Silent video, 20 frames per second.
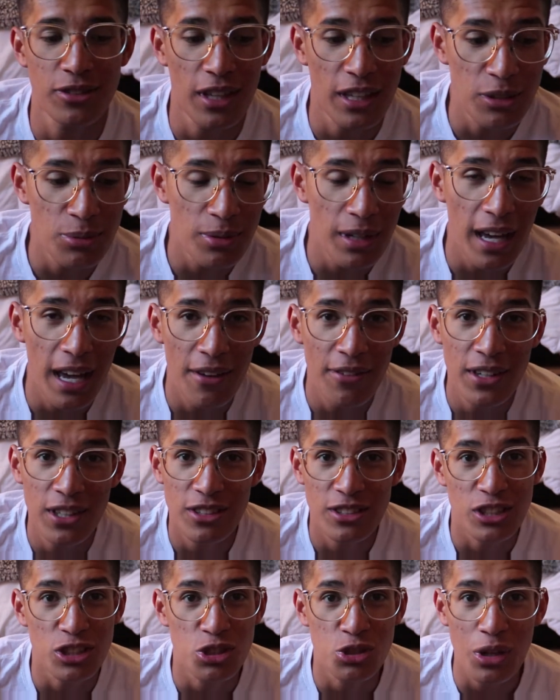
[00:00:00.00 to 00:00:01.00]
so that's what I have
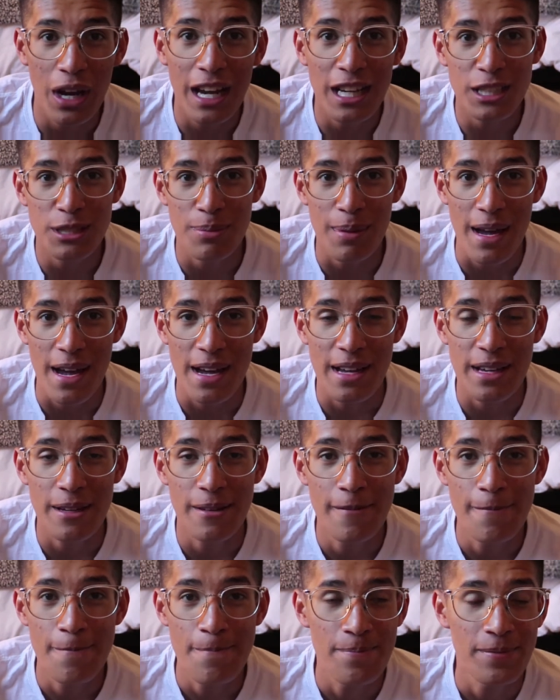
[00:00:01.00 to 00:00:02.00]
here, is a trash bag,
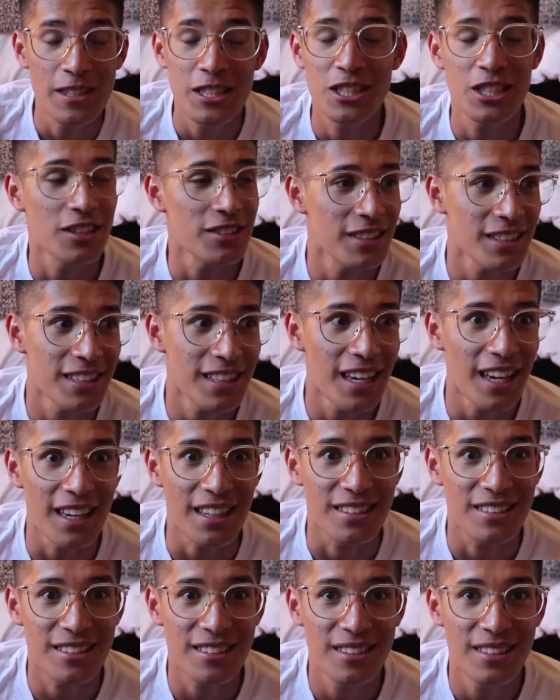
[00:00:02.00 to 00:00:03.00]
just in
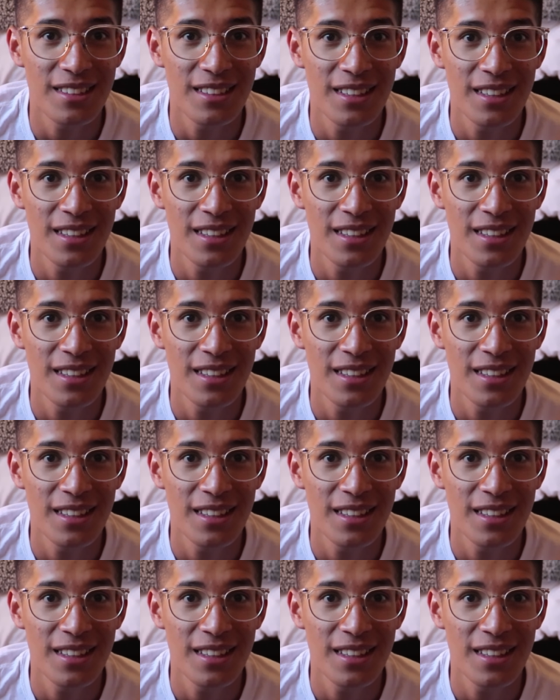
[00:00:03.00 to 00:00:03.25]
case.